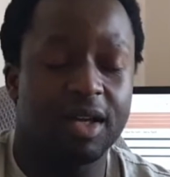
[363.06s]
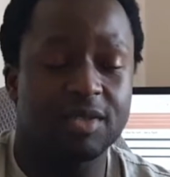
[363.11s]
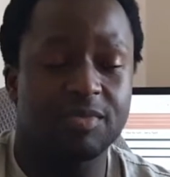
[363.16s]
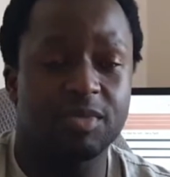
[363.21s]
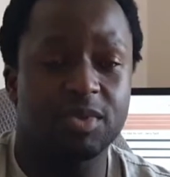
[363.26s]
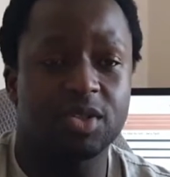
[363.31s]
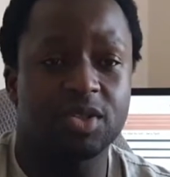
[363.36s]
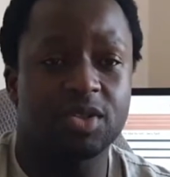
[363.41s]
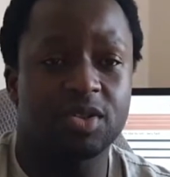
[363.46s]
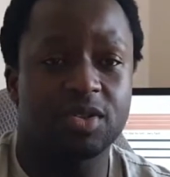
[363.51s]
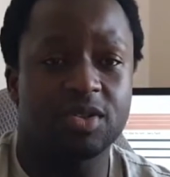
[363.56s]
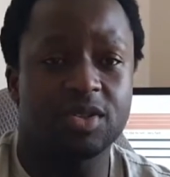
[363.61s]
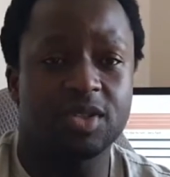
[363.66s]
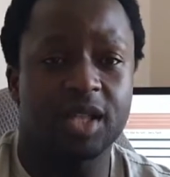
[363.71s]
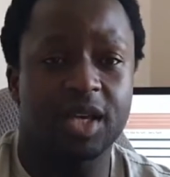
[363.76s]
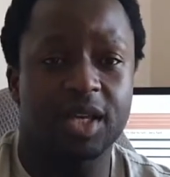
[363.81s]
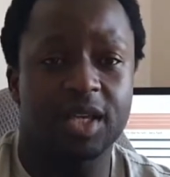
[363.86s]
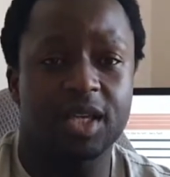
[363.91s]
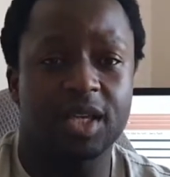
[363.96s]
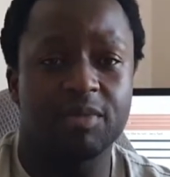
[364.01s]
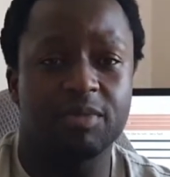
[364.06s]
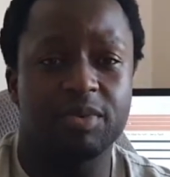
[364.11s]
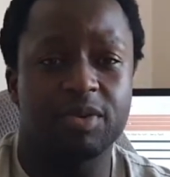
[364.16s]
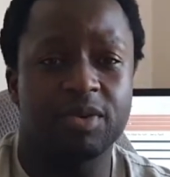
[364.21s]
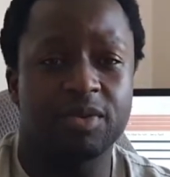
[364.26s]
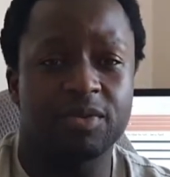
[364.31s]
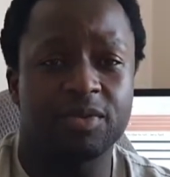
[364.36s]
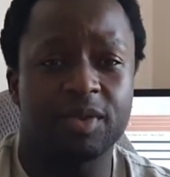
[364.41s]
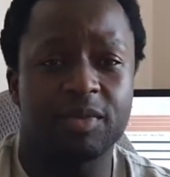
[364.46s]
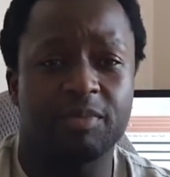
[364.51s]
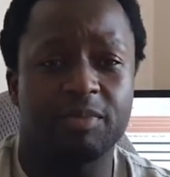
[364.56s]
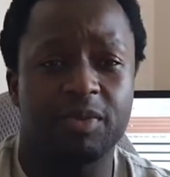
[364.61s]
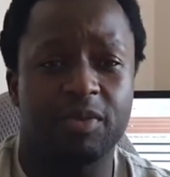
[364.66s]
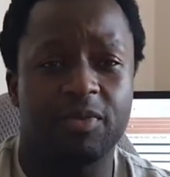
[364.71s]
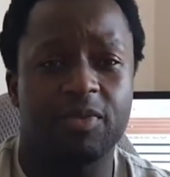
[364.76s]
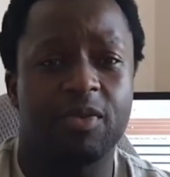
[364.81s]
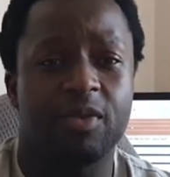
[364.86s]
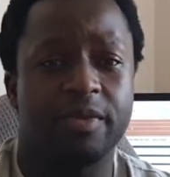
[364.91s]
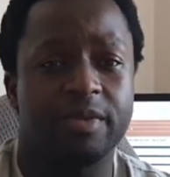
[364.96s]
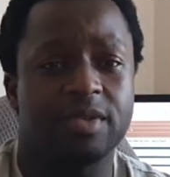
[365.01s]
been shown to like improve the
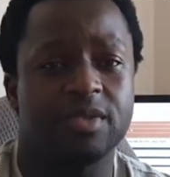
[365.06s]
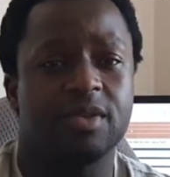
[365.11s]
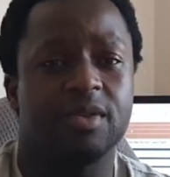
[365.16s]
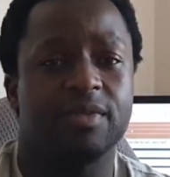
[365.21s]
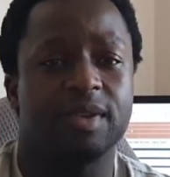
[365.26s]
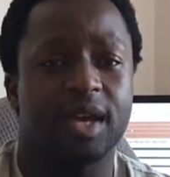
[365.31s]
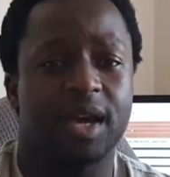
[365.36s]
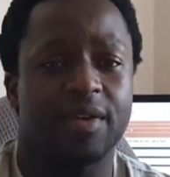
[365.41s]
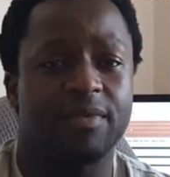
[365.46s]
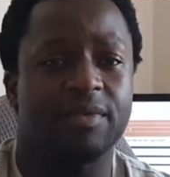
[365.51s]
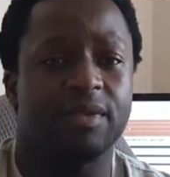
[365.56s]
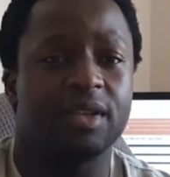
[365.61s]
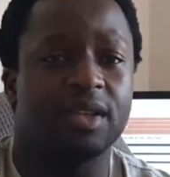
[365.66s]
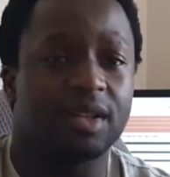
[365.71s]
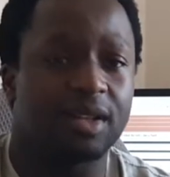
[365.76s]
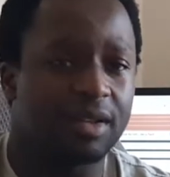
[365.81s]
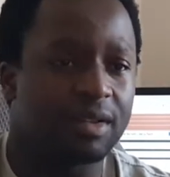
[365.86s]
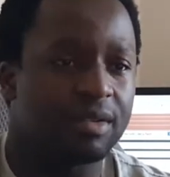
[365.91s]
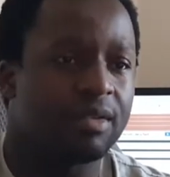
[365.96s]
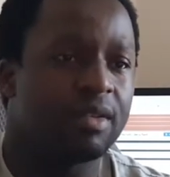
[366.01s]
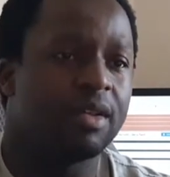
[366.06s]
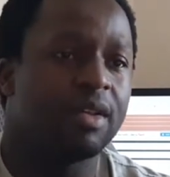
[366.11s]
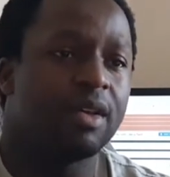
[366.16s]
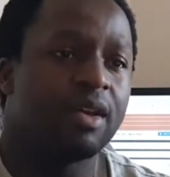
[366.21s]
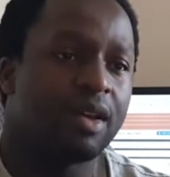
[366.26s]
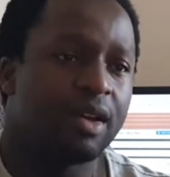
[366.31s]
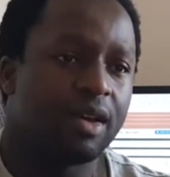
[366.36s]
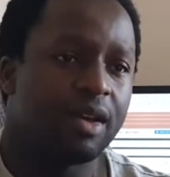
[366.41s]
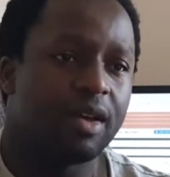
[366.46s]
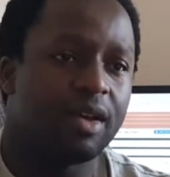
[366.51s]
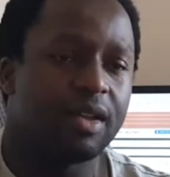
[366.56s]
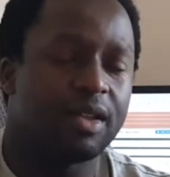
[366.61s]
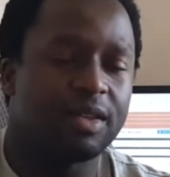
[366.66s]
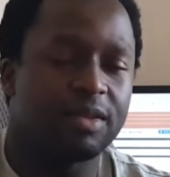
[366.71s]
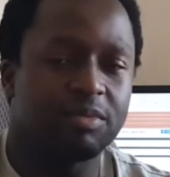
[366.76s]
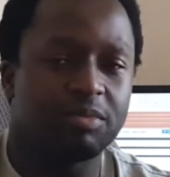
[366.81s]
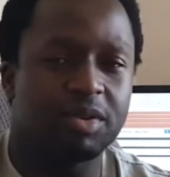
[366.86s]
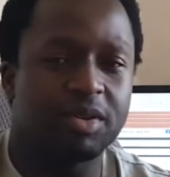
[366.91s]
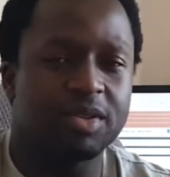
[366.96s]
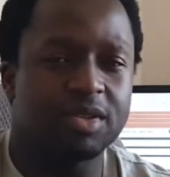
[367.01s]
performance of caffeine, and
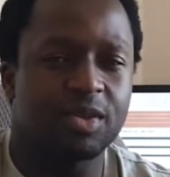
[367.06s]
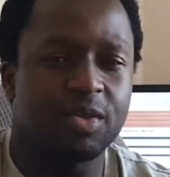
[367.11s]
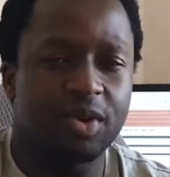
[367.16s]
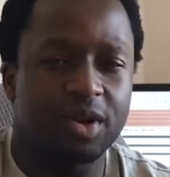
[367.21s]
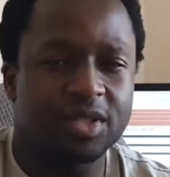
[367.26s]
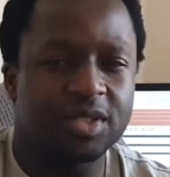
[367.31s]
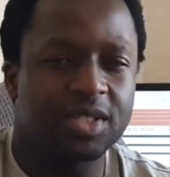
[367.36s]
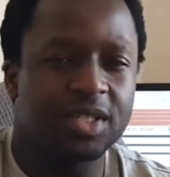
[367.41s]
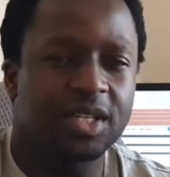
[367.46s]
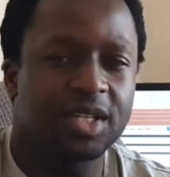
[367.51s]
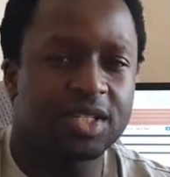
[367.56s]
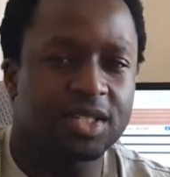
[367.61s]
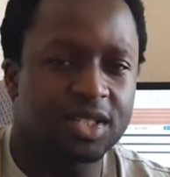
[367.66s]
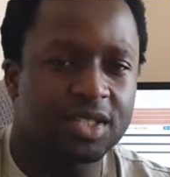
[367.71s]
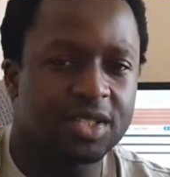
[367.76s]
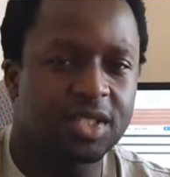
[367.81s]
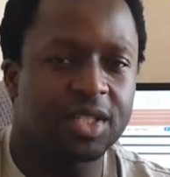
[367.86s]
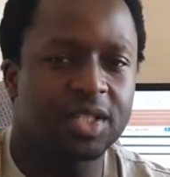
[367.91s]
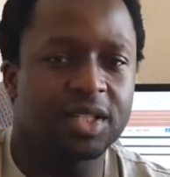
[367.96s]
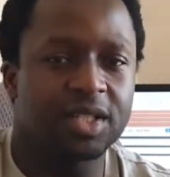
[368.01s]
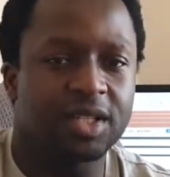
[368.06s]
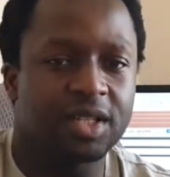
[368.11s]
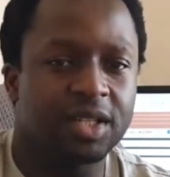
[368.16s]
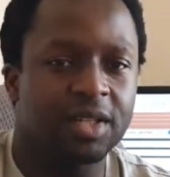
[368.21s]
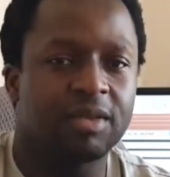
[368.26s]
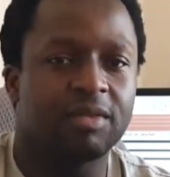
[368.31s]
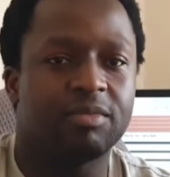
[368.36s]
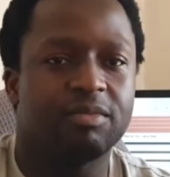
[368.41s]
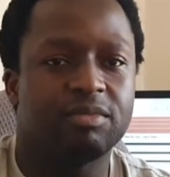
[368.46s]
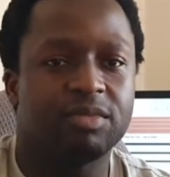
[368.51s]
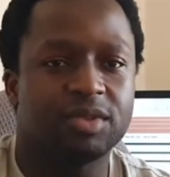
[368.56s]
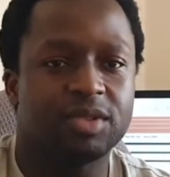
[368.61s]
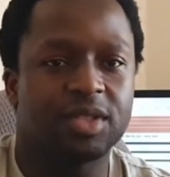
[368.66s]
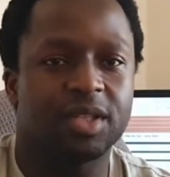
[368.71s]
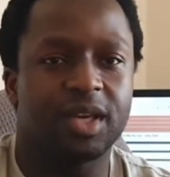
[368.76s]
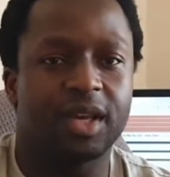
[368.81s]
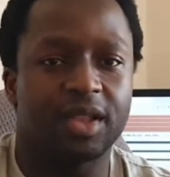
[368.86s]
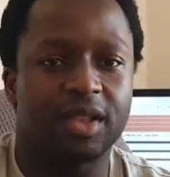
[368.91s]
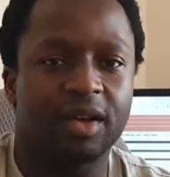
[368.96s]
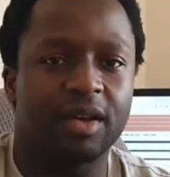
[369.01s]
because they work synergistically
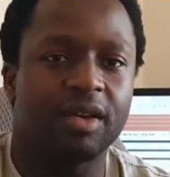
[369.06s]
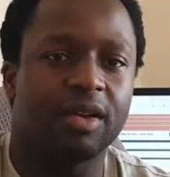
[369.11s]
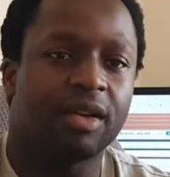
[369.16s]
together.